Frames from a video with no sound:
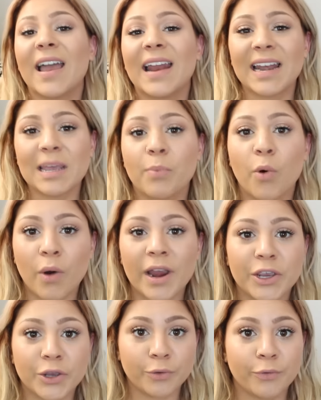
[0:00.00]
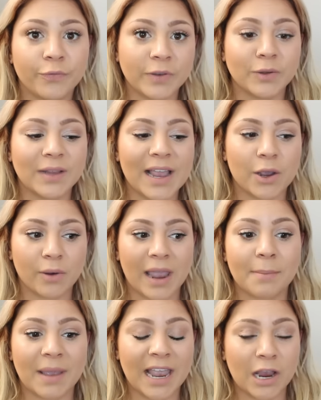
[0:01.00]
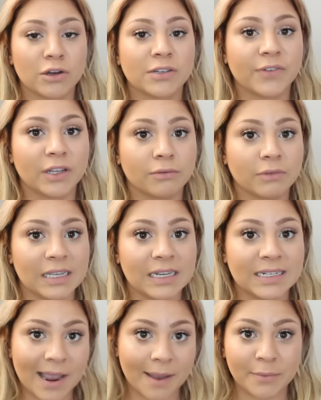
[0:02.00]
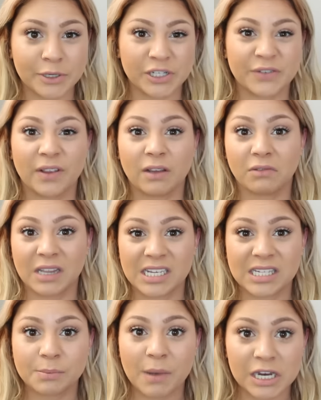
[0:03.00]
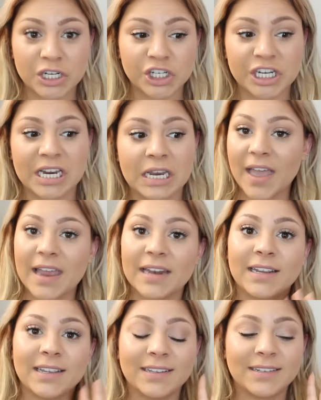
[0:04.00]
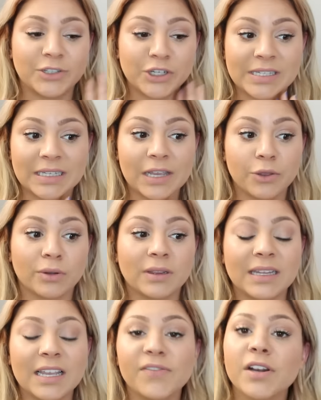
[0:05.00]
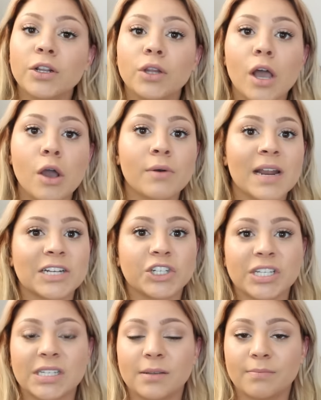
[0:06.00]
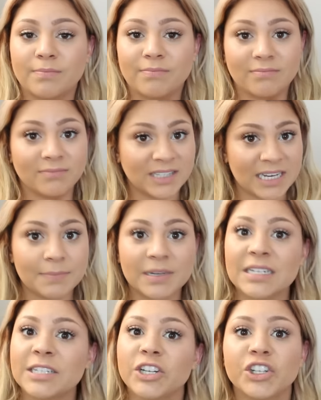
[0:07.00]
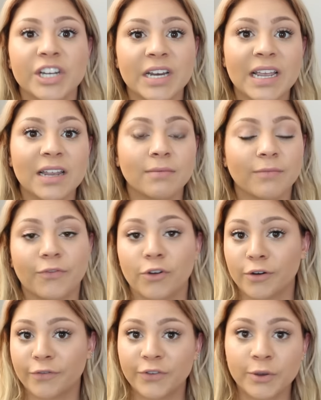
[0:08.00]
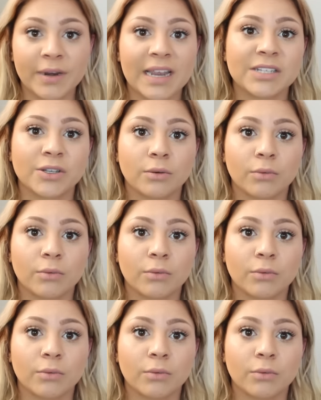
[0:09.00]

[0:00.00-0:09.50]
at any point you feel like, okay, my hair is feeling really damaged, it's feeling really spongy, then just either leave it alone and just deep condition it for a few days in a